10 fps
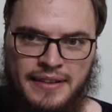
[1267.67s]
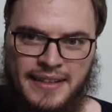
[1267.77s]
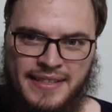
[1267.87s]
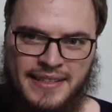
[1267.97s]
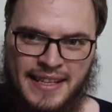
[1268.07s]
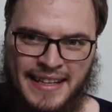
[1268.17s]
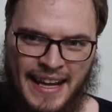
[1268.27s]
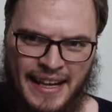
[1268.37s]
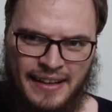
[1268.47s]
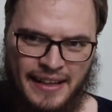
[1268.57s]
This is a
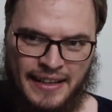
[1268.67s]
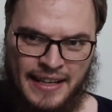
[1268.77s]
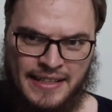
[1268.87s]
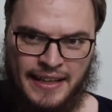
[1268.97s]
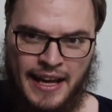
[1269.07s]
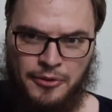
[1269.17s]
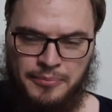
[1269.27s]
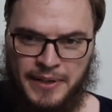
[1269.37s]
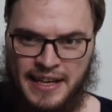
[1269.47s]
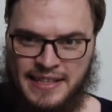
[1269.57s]
dain in his
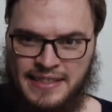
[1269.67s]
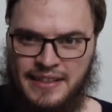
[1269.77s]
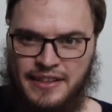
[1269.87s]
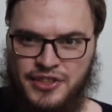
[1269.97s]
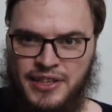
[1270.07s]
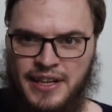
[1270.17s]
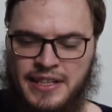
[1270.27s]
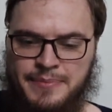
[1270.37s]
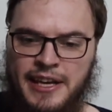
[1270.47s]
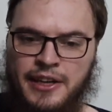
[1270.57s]
account, because she
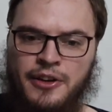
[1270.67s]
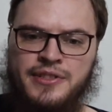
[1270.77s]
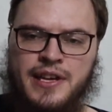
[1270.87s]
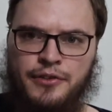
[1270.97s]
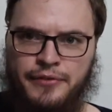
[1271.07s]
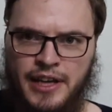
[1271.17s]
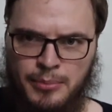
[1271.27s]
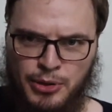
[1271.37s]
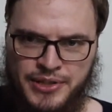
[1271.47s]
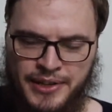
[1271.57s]
is making herself
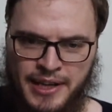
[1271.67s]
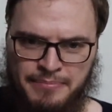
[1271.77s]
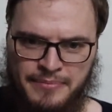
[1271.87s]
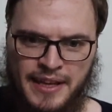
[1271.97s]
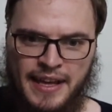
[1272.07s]
available to him,